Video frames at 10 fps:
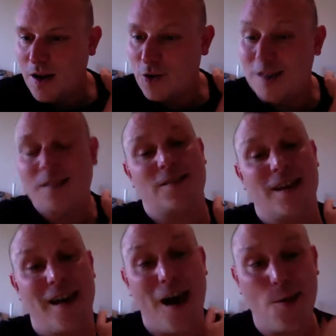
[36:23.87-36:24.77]
Crystal's
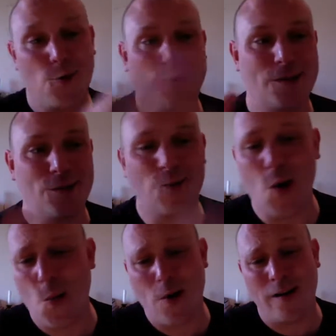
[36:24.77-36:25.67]
here. Hello, Crystal.
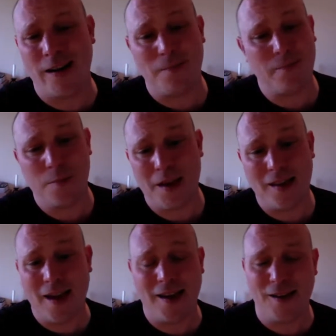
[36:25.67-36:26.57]
Don't worry for
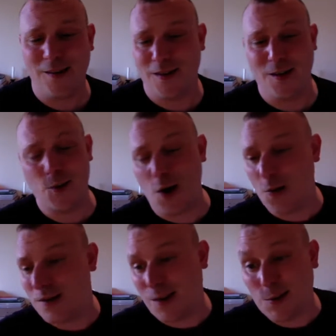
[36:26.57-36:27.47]
being late. You can
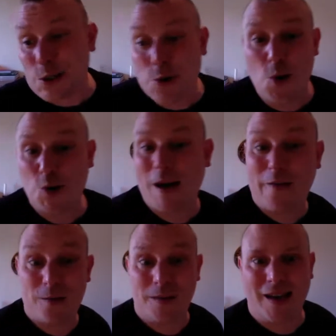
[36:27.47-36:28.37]
always, like you said, you can watch
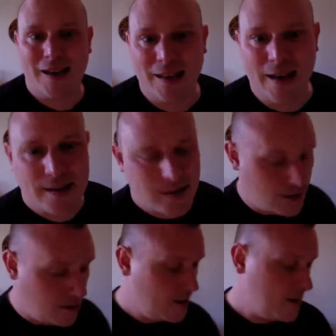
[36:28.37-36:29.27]
back from the beginning
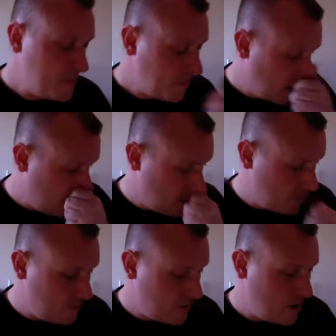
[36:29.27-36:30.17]
later.
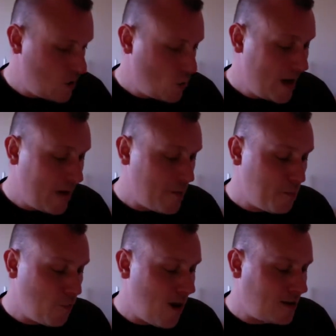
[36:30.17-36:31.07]
We have a
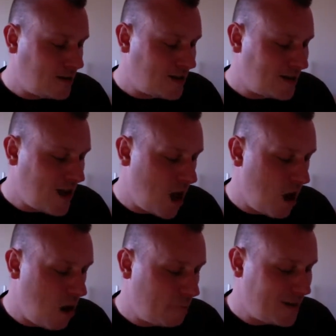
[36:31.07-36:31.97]
brass
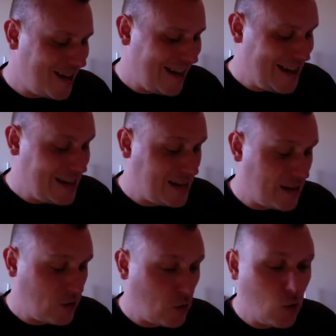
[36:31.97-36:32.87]
carved
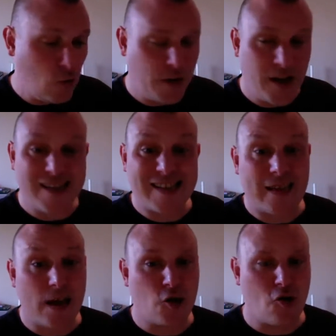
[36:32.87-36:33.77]
incense holder
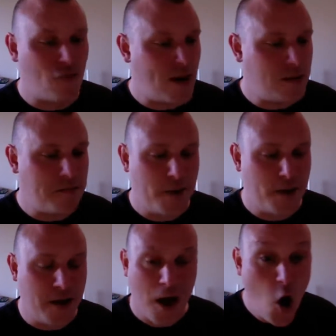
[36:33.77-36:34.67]
/ resin
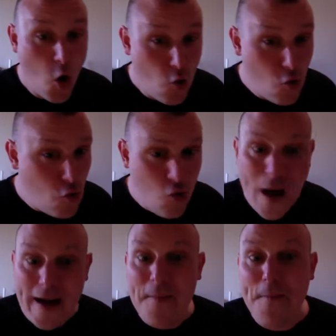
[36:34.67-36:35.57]
burner. Oh,
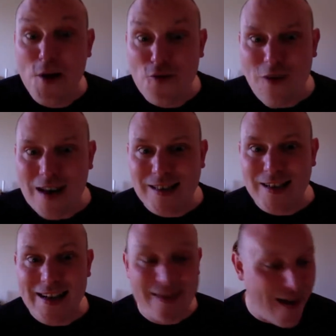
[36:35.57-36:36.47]
I can burn
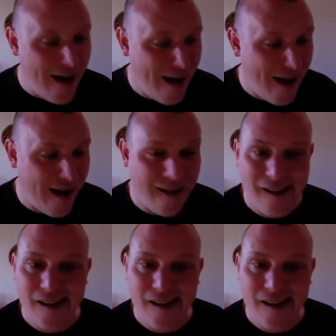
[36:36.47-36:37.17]
resin in there.